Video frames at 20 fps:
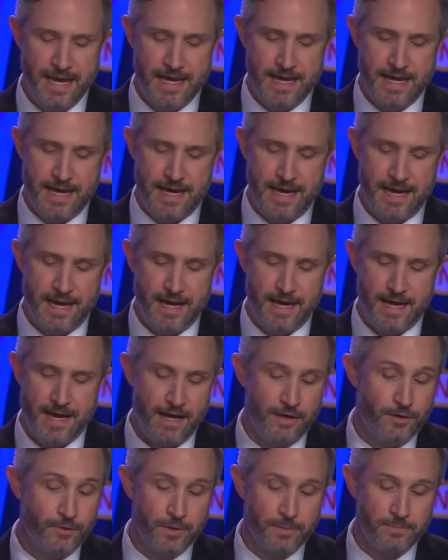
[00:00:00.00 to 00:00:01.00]
uh,
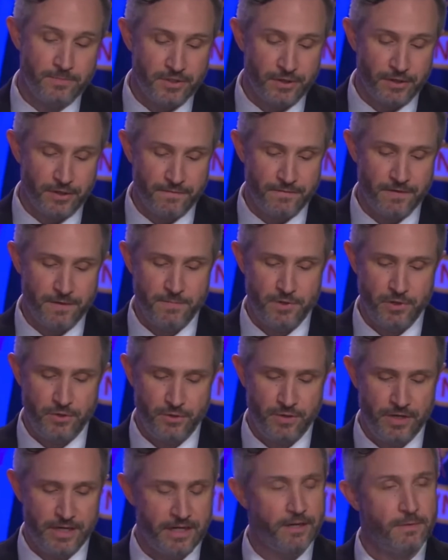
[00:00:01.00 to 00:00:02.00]
how to observe the
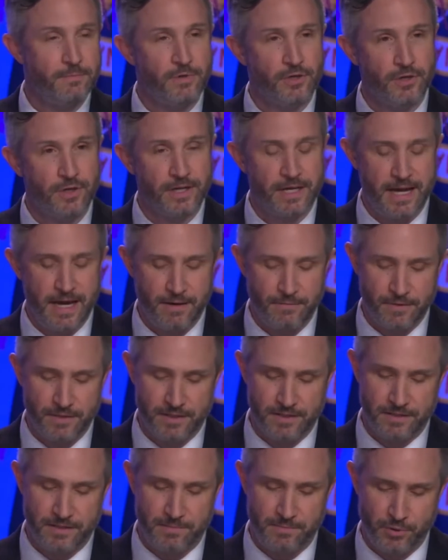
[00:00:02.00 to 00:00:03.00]
moon and communicate with
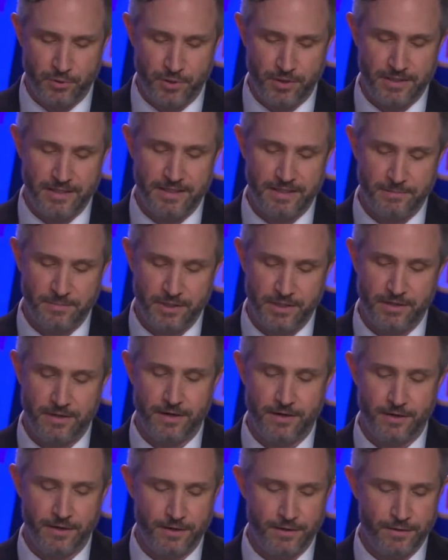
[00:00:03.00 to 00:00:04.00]
the support teams here
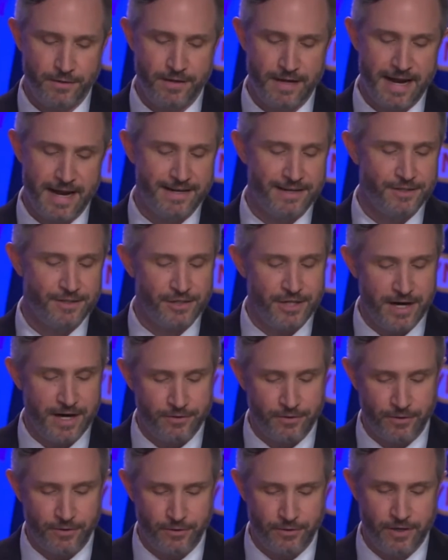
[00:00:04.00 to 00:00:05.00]
on Earth, and in
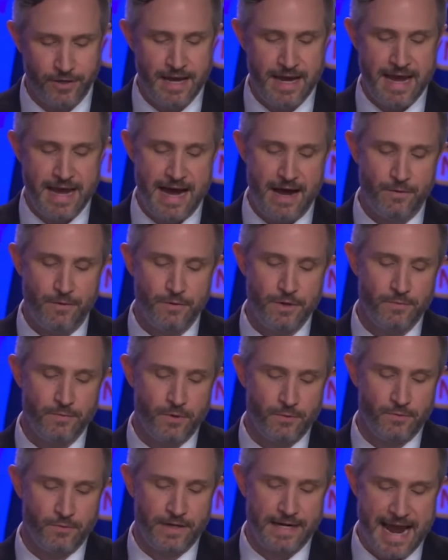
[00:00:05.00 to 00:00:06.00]
general, how we
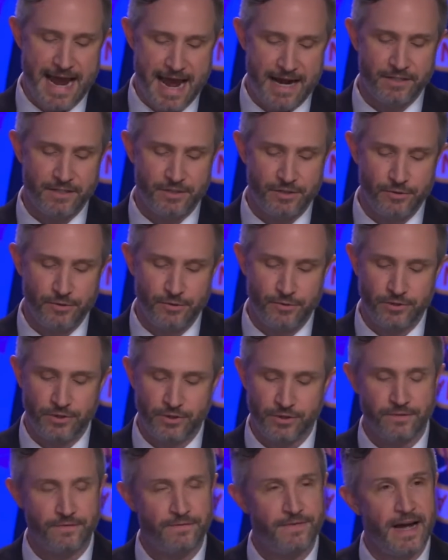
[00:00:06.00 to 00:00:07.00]
will react to,
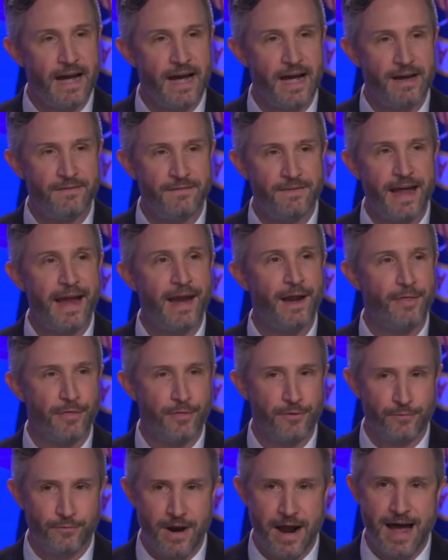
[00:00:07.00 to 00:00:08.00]
survive, and
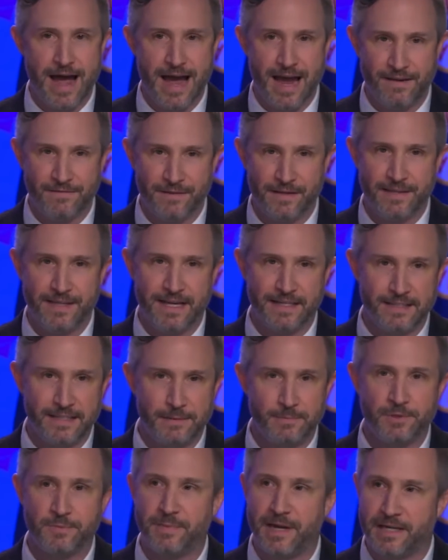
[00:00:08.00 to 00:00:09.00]
thrive in that
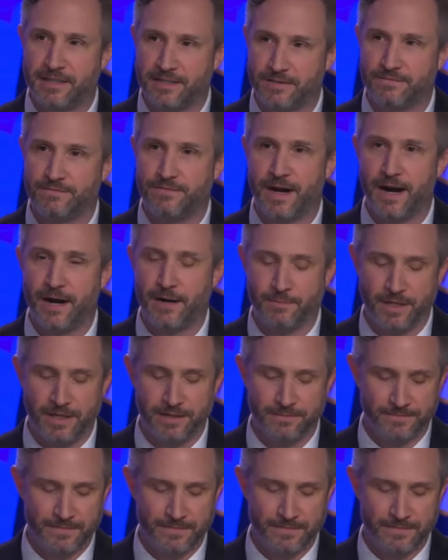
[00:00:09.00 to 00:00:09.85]
deep space environment.